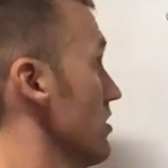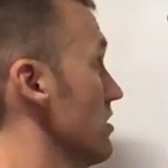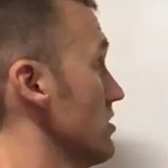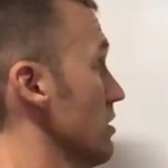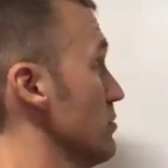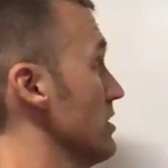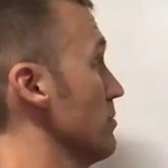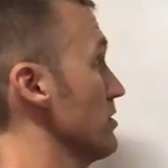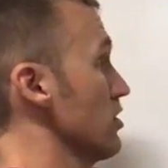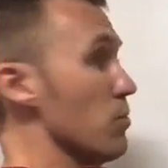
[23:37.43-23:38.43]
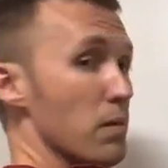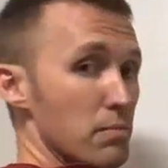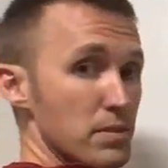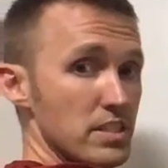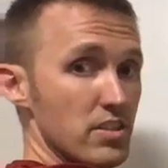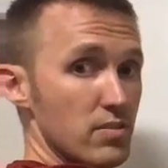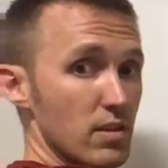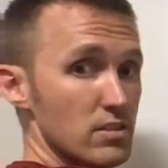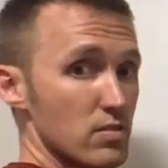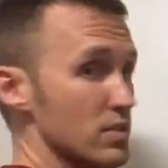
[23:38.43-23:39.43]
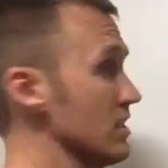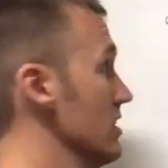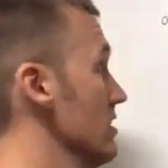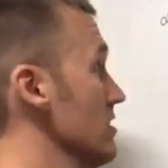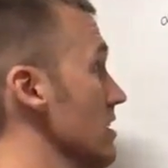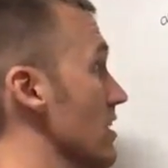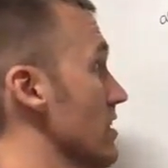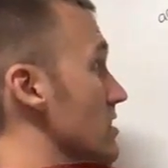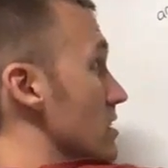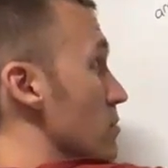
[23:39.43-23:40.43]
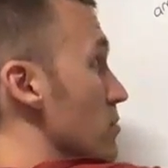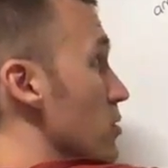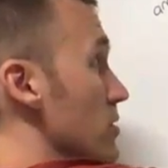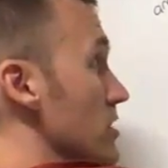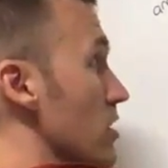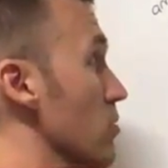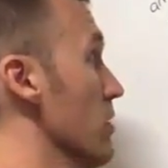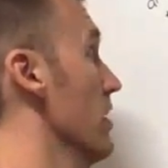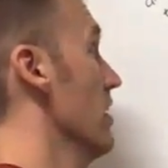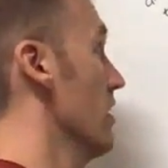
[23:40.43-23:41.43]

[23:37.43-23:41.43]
there's some steeper slope up until the crossover distance, and then some lower slope.